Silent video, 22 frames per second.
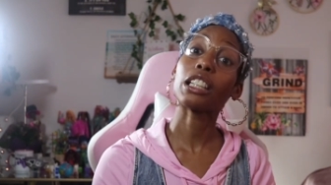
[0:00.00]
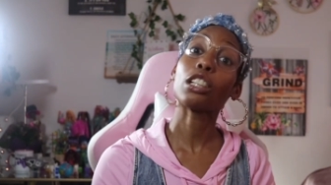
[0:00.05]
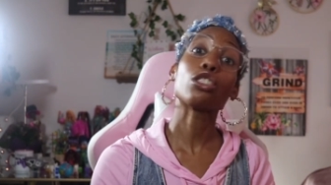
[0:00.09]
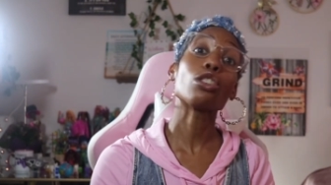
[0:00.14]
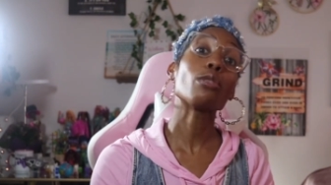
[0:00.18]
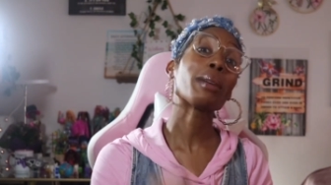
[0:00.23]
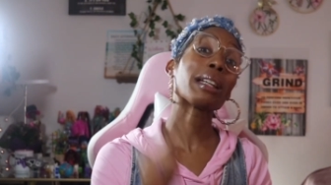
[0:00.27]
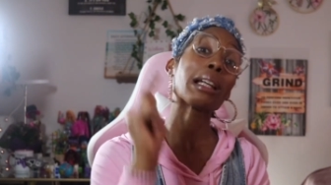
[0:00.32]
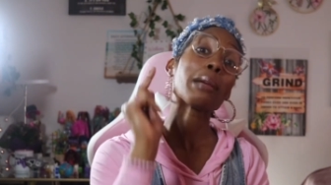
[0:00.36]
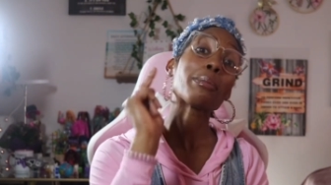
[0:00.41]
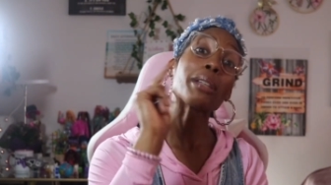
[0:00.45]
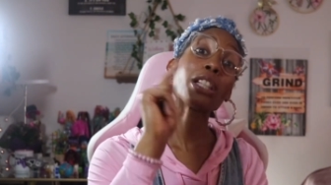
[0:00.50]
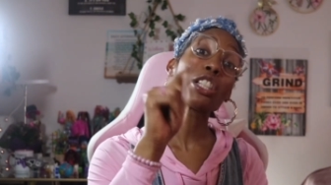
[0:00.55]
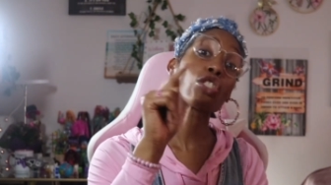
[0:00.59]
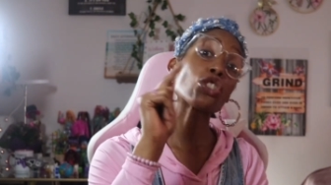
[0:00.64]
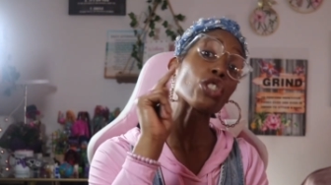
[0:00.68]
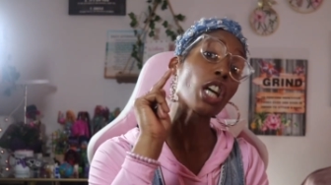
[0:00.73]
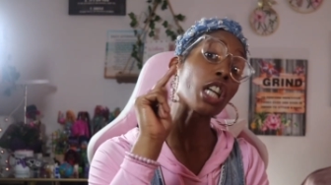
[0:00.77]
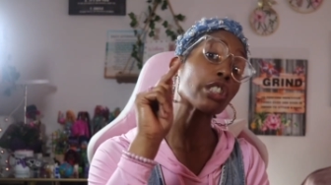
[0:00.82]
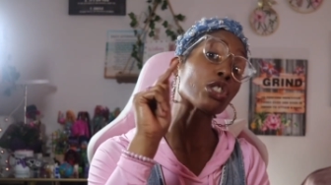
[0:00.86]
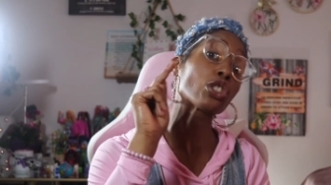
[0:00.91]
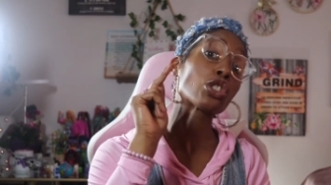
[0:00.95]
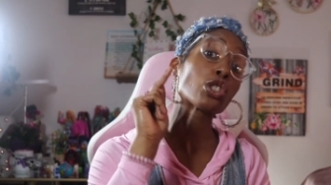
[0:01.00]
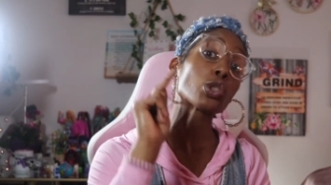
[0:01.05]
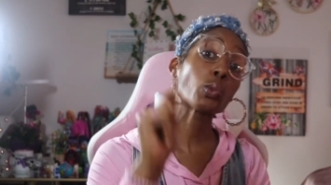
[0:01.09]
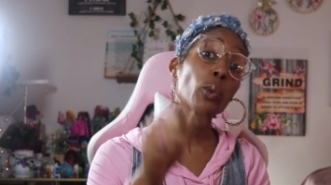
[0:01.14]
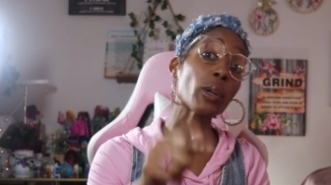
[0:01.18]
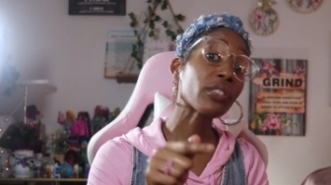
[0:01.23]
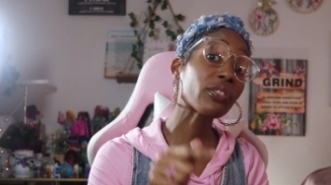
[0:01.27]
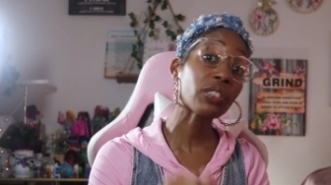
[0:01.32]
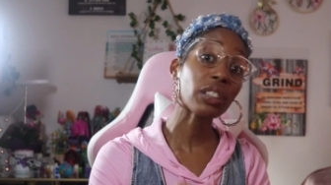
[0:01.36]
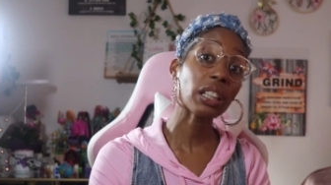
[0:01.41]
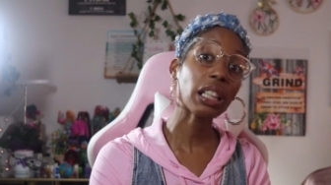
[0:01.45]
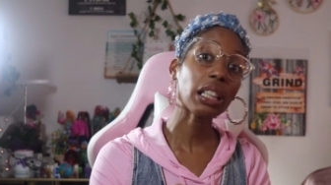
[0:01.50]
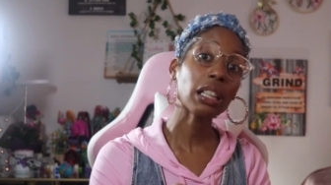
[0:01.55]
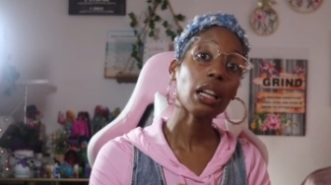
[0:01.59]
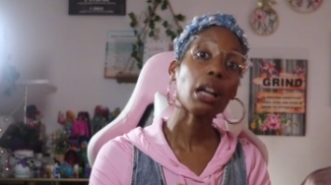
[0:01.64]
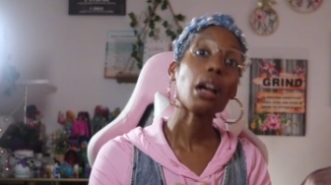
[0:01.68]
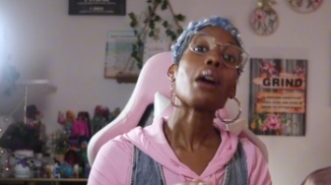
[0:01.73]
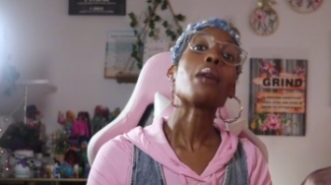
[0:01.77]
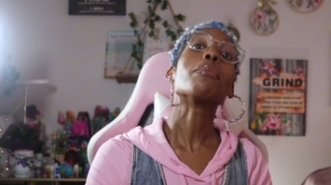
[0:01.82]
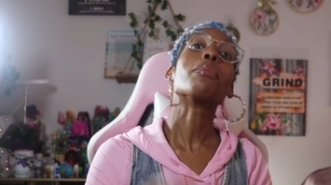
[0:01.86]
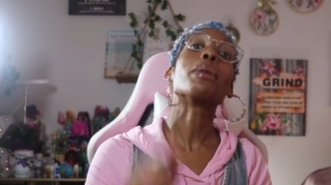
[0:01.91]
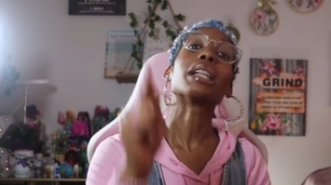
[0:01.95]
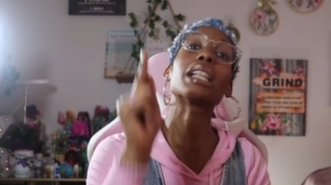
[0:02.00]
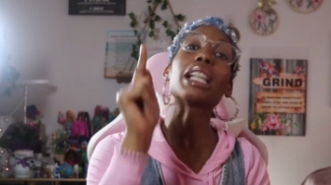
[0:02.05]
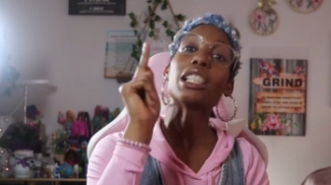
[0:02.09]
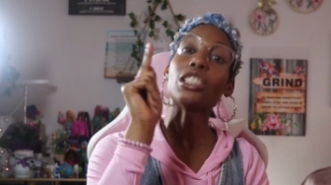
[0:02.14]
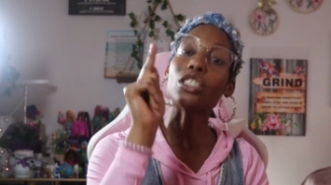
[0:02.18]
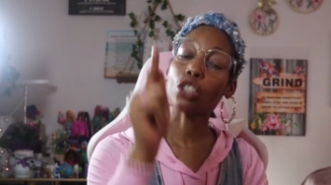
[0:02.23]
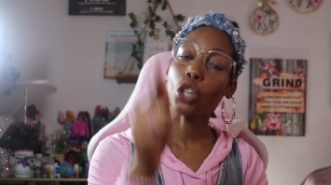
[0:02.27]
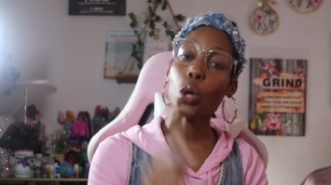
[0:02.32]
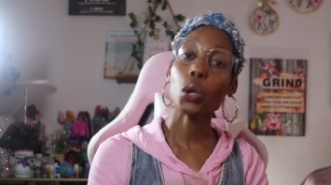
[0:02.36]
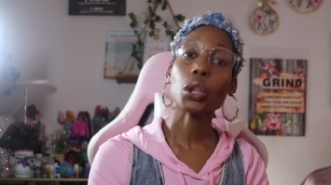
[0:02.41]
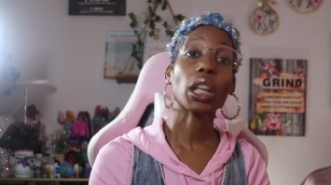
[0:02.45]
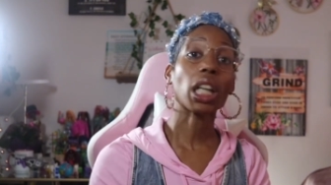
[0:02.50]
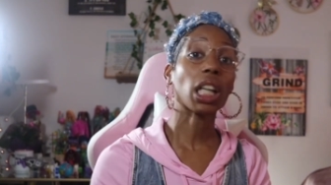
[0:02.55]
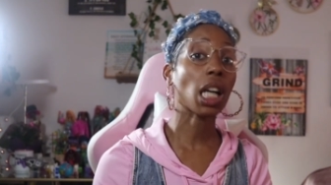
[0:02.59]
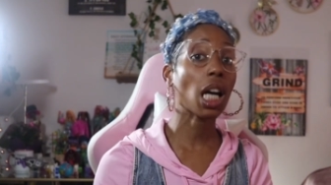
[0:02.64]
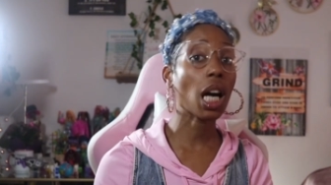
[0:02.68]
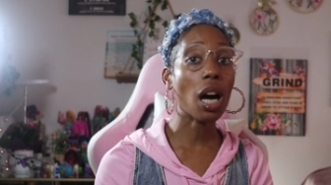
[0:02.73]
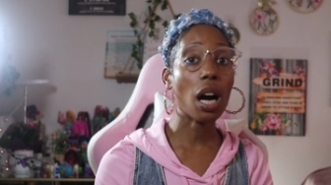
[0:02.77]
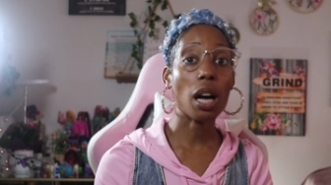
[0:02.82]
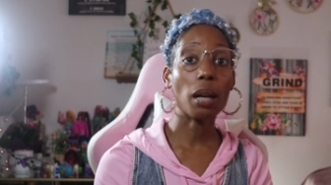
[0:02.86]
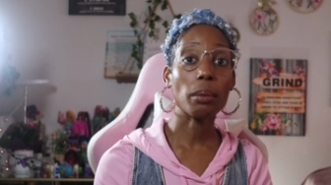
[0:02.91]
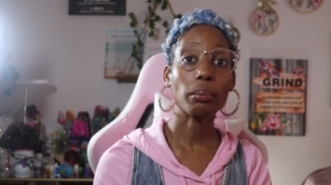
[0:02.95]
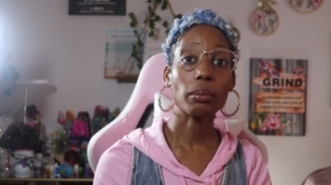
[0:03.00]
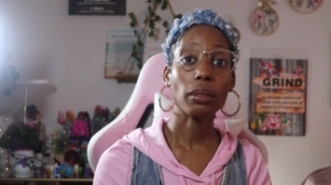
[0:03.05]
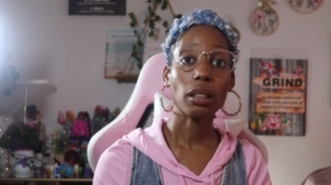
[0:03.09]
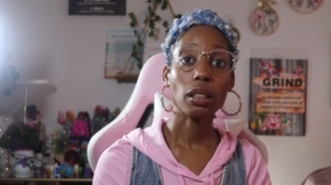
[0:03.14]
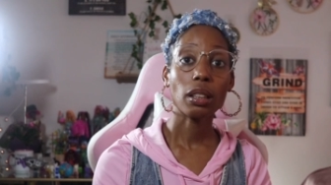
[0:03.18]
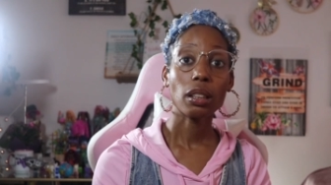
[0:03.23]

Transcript: and you may not be judged swiftly, but it's going to come.